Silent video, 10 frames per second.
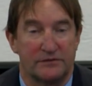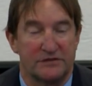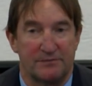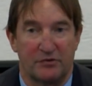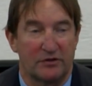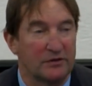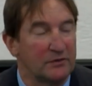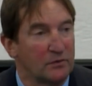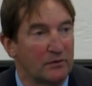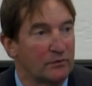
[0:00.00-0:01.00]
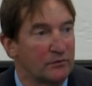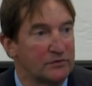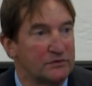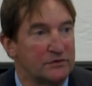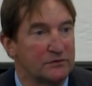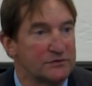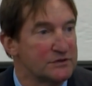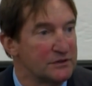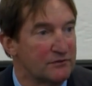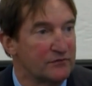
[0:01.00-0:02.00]
Well, typically, what we would do is
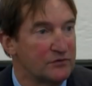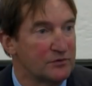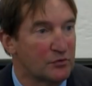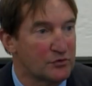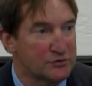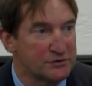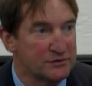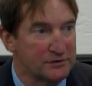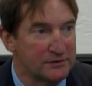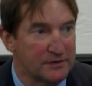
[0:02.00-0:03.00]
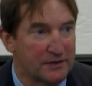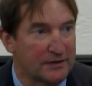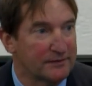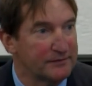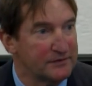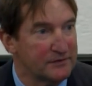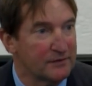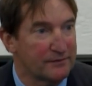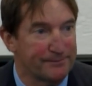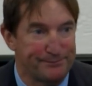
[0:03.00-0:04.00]
interview the person, uh, get
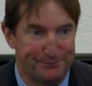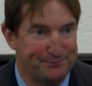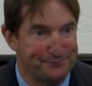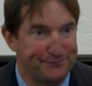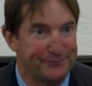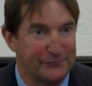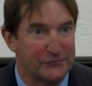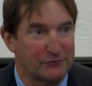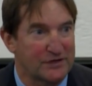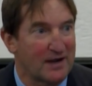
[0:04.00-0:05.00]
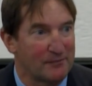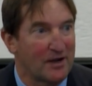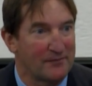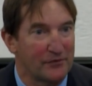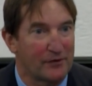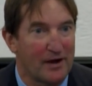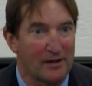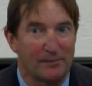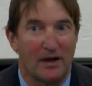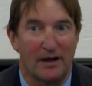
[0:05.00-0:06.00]
their their timeline, their
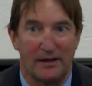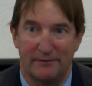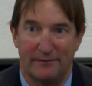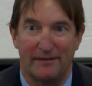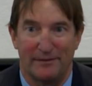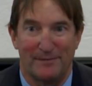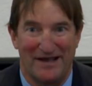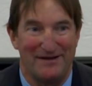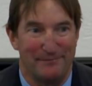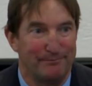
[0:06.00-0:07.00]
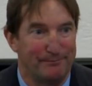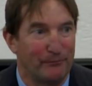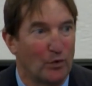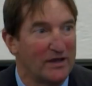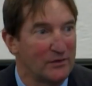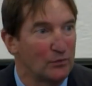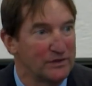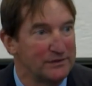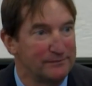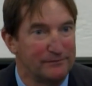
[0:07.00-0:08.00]
alibi, and, and the main way that
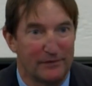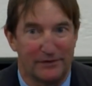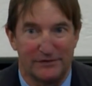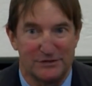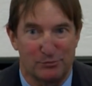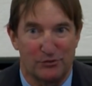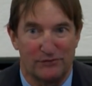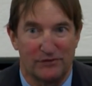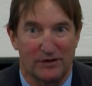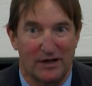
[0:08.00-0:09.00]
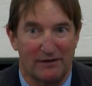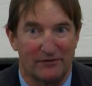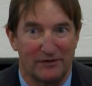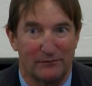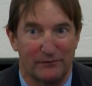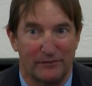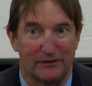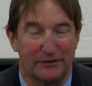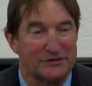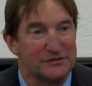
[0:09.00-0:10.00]
we uh, disproved a lot of it,
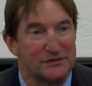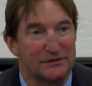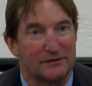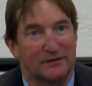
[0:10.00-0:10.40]
at least, uh,